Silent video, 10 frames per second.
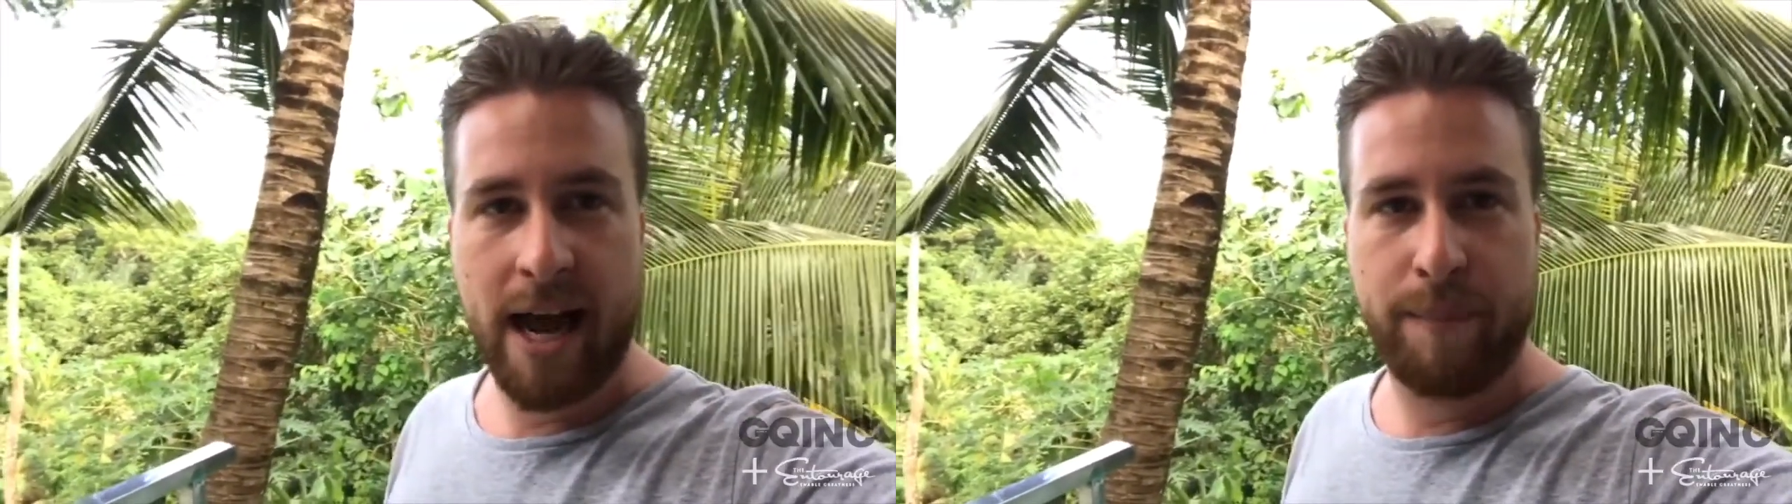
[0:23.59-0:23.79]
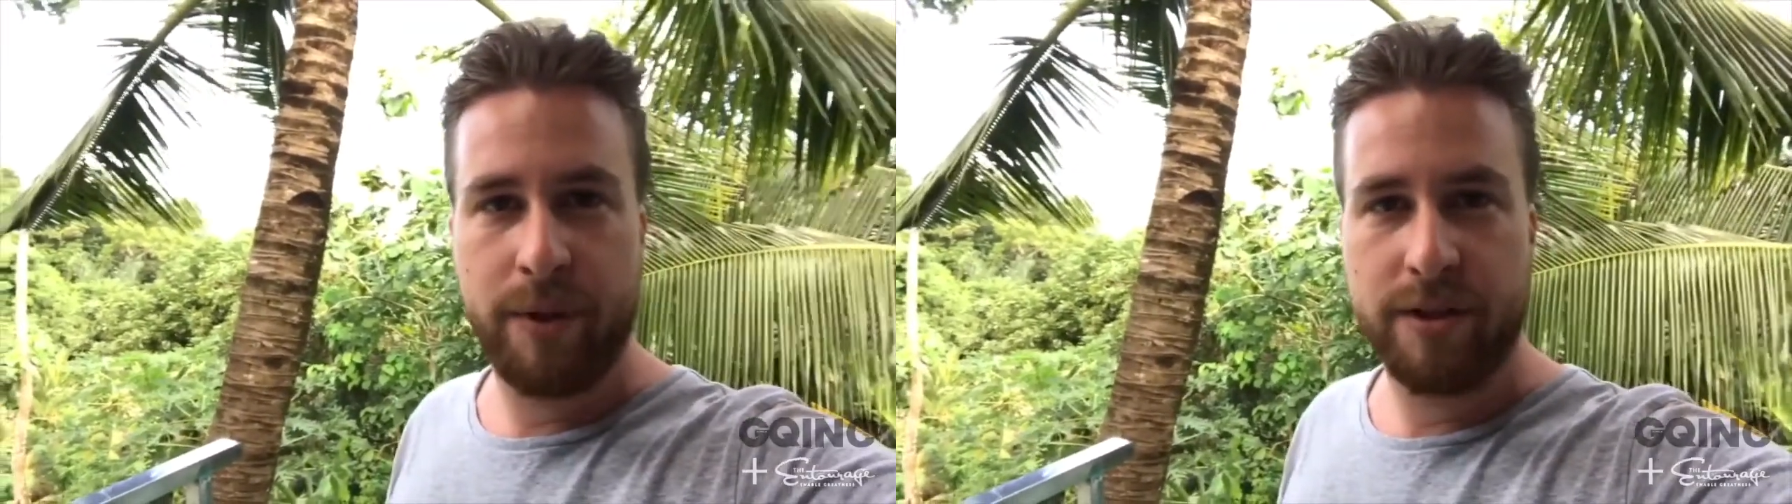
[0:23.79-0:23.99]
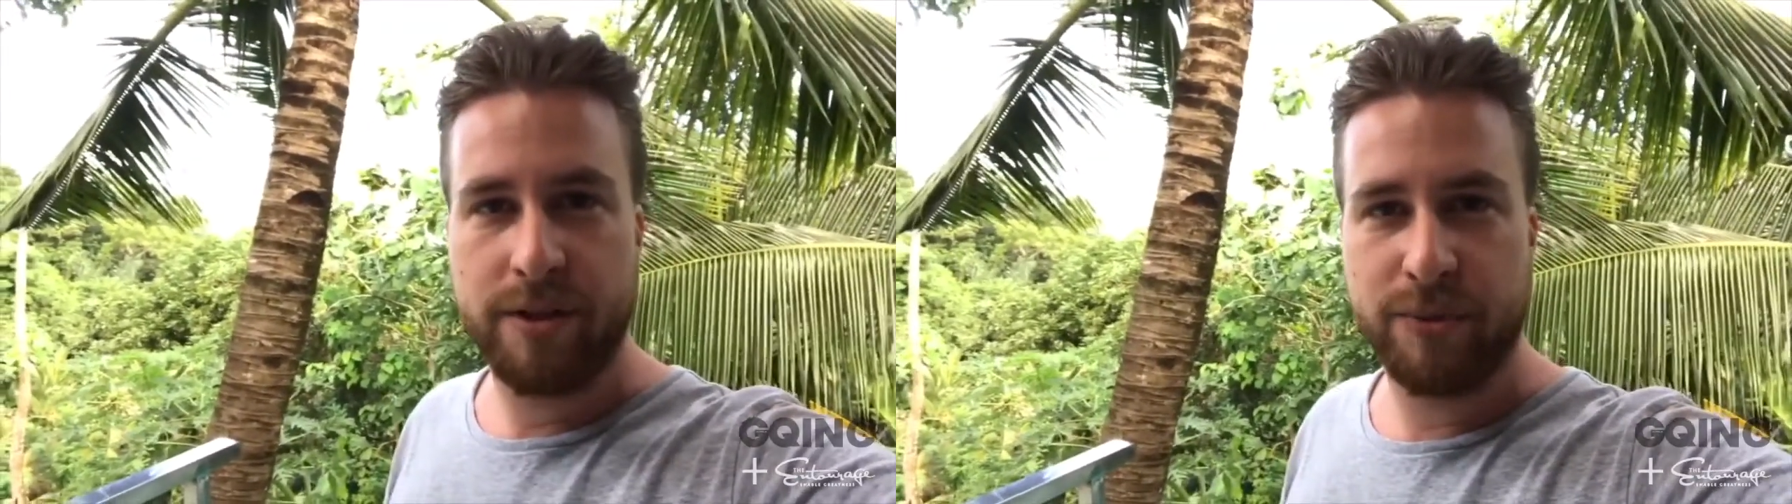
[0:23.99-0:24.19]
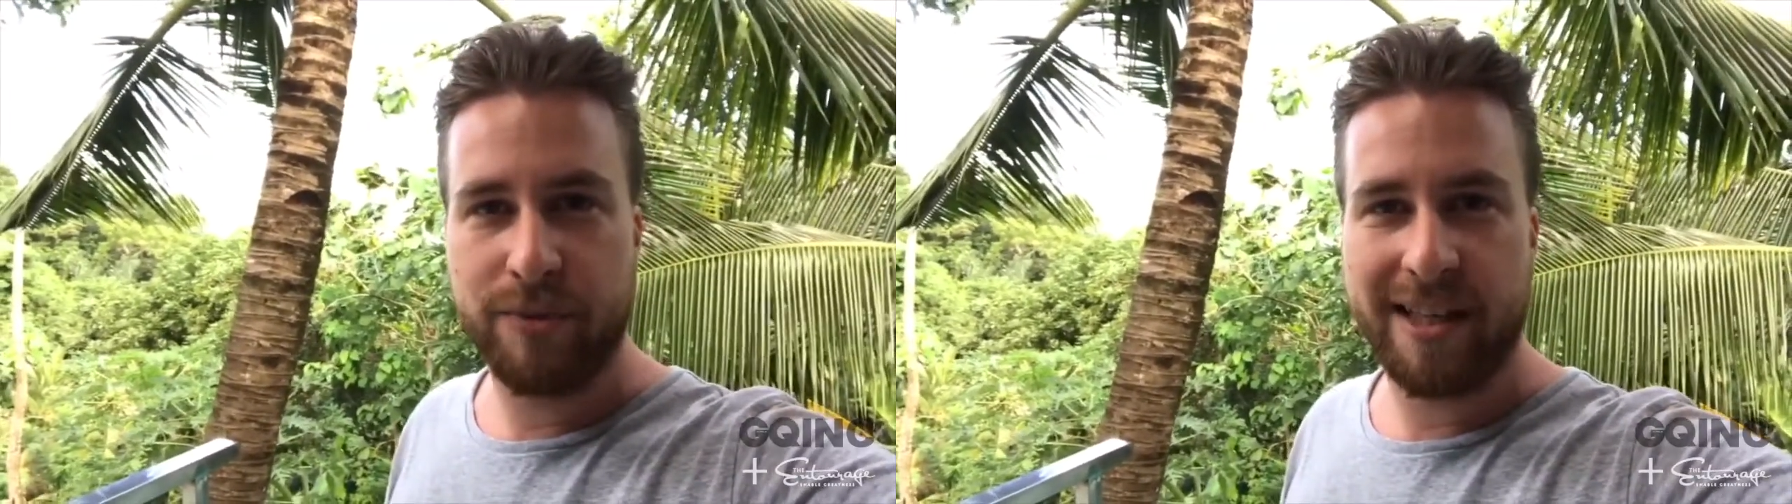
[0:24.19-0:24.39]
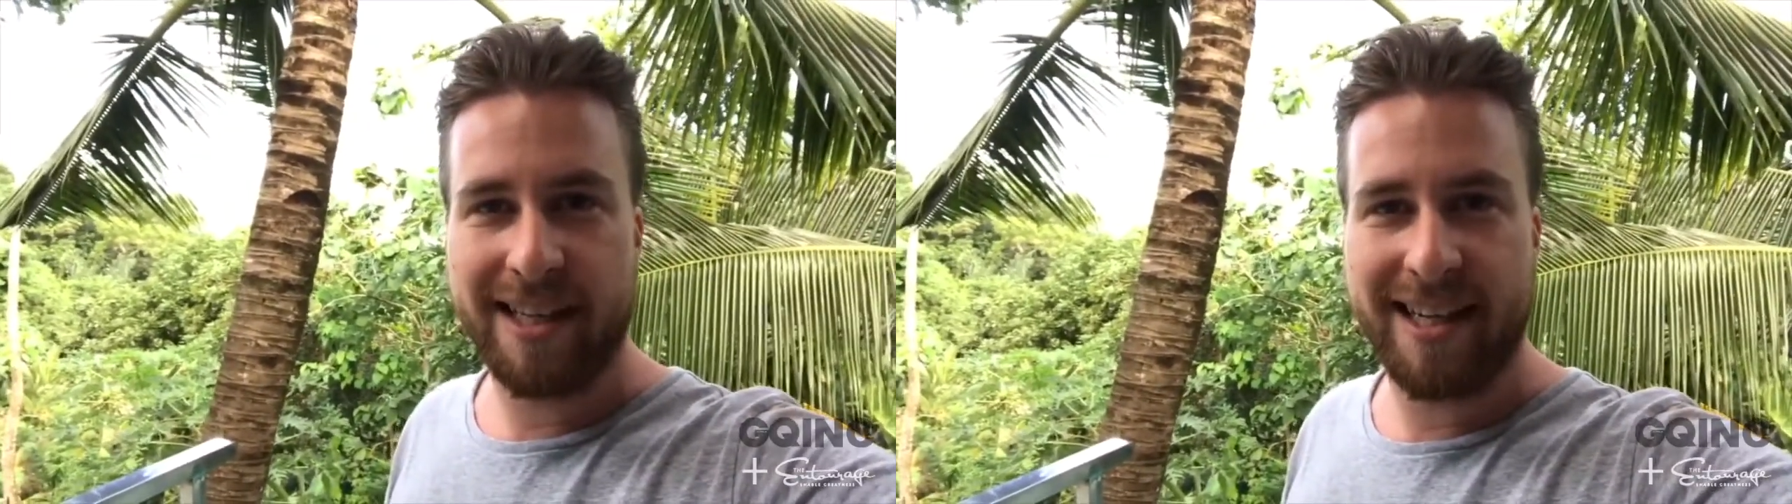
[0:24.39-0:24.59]
app to
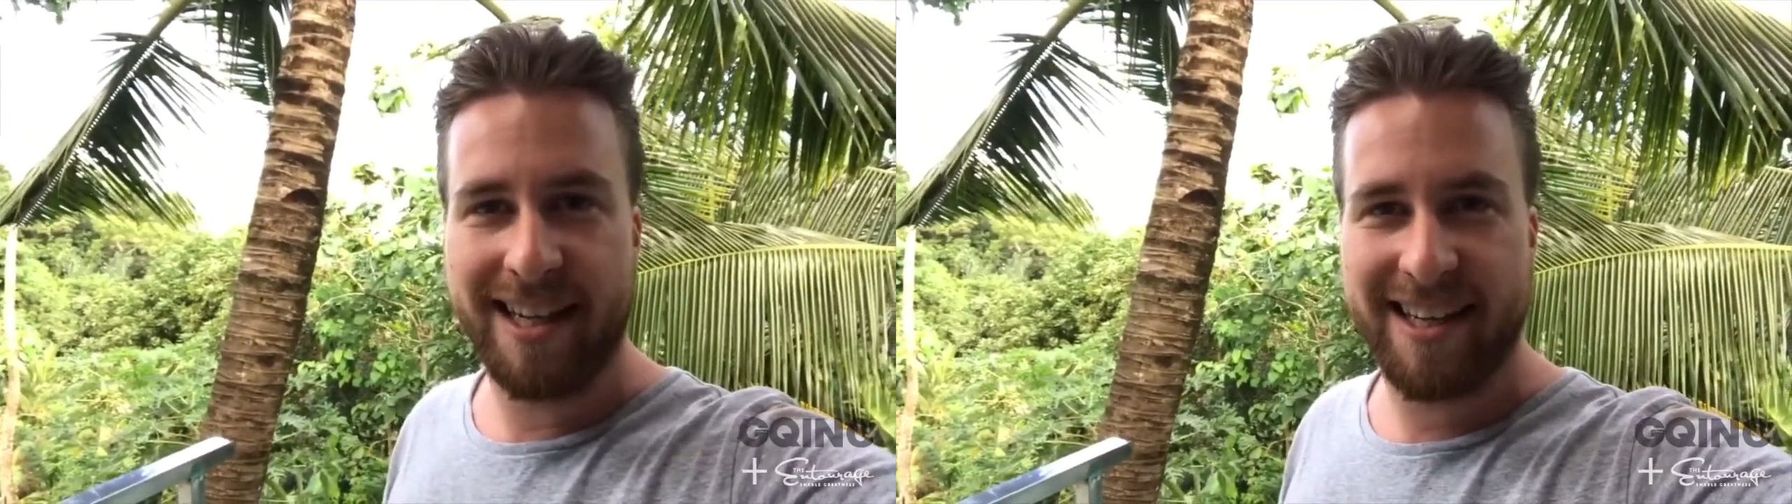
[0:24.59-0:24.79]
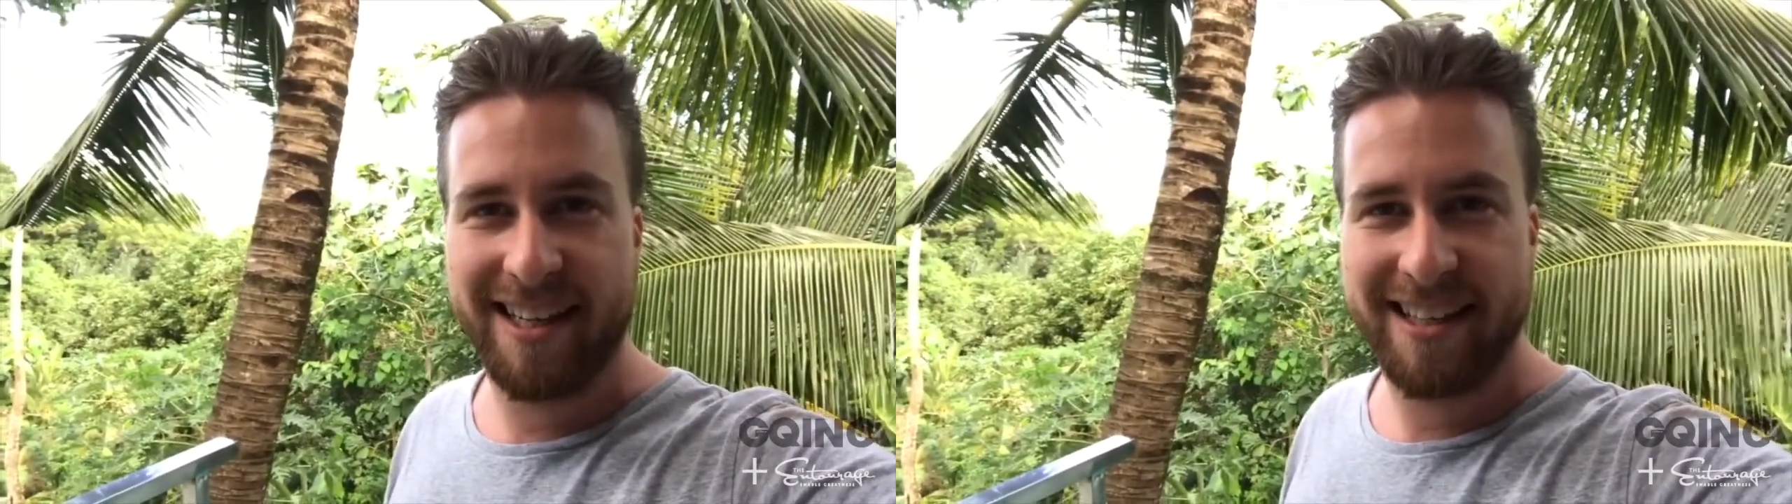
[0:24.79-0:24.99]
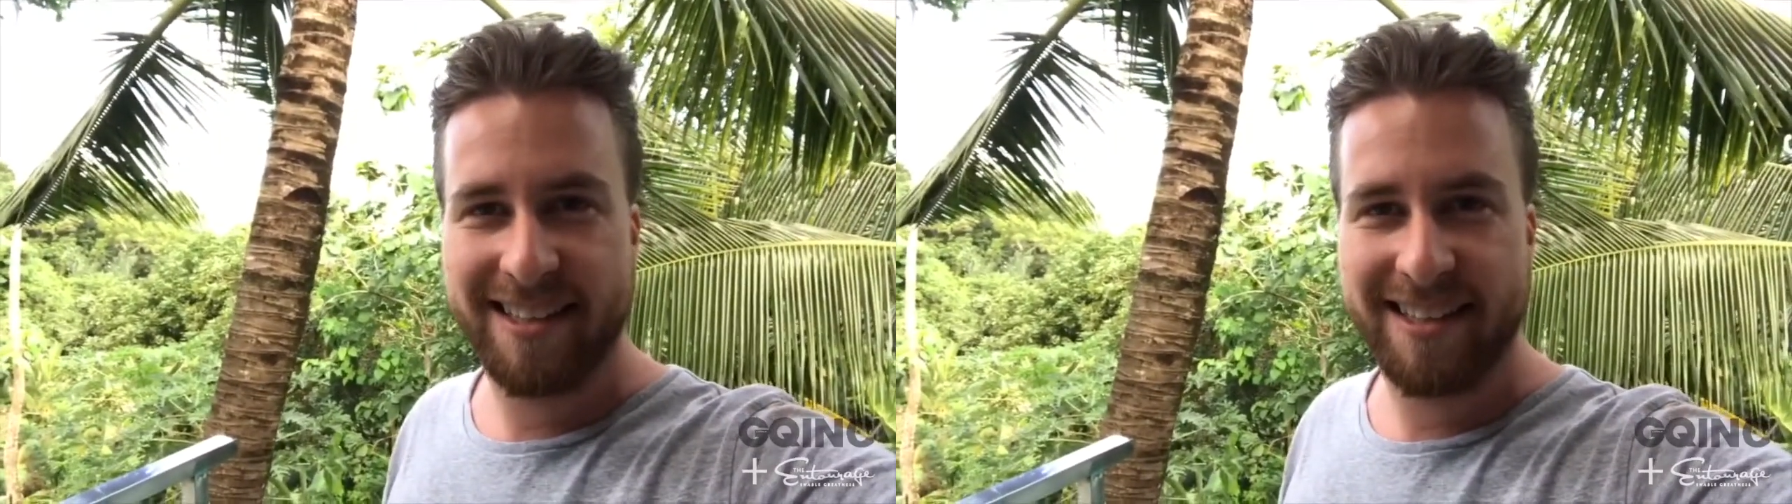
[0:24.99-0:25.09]
really kick?